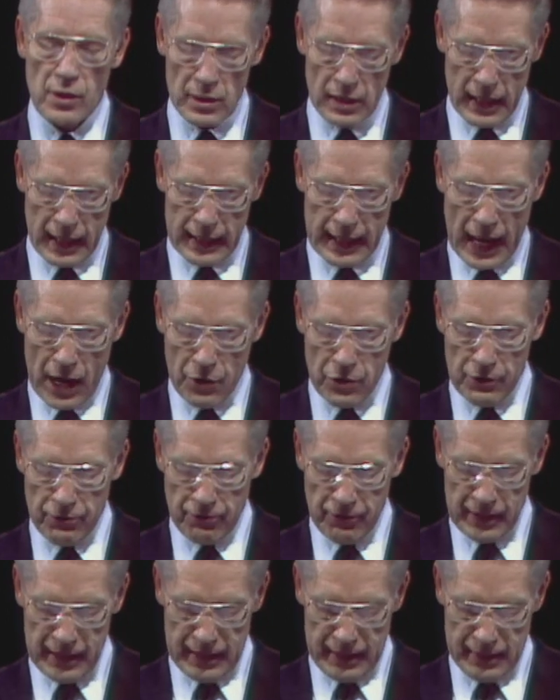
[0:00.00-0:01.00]
cut our
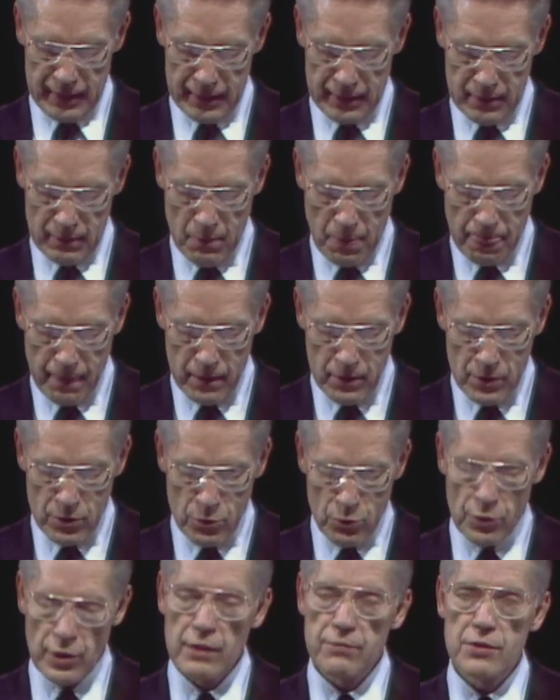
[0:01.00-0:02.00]
feet,
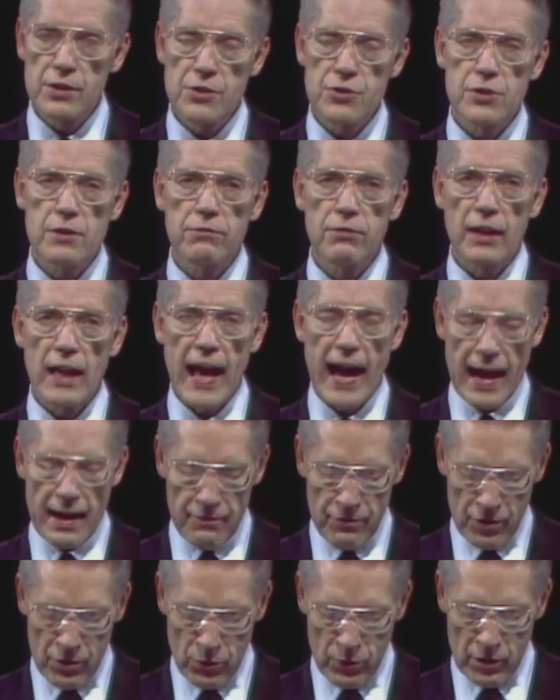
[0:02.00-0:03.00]
rivers of
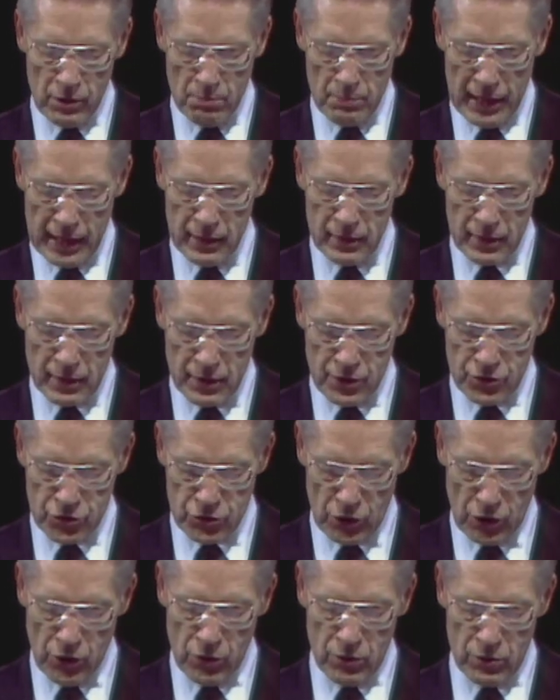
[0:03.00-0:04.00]
lava will melt the
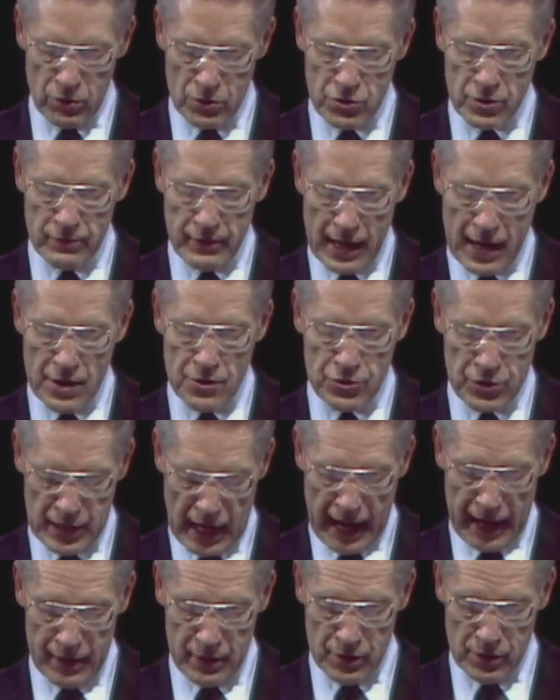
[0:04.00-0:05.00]
soles of our
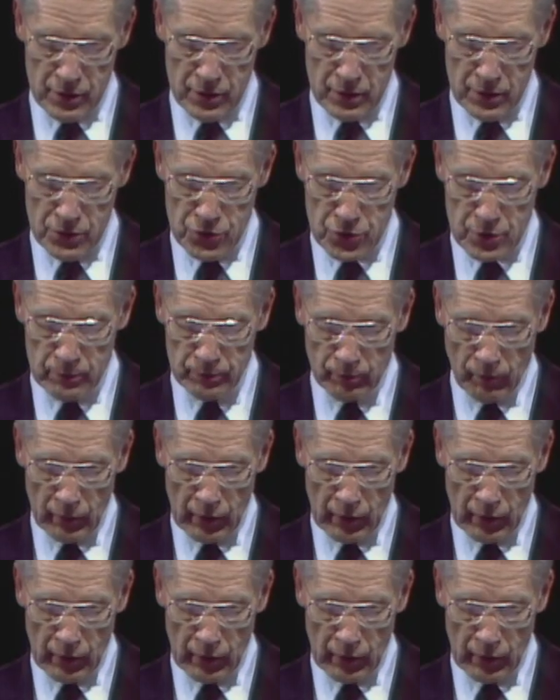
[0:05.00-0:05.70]
sandals,